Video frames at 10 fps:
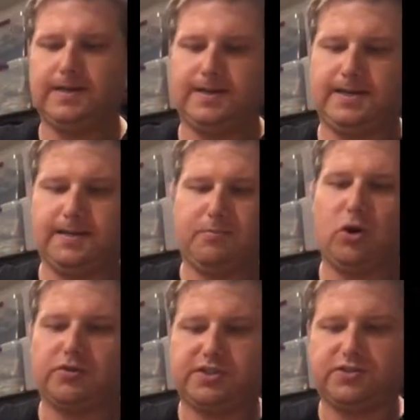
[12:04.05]
a
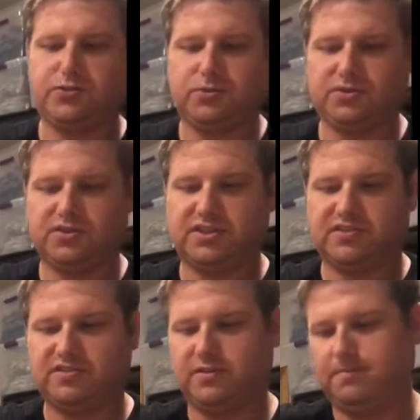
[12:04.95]
multi-tool
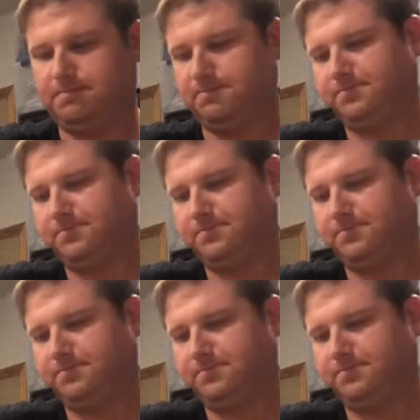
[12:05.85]
system,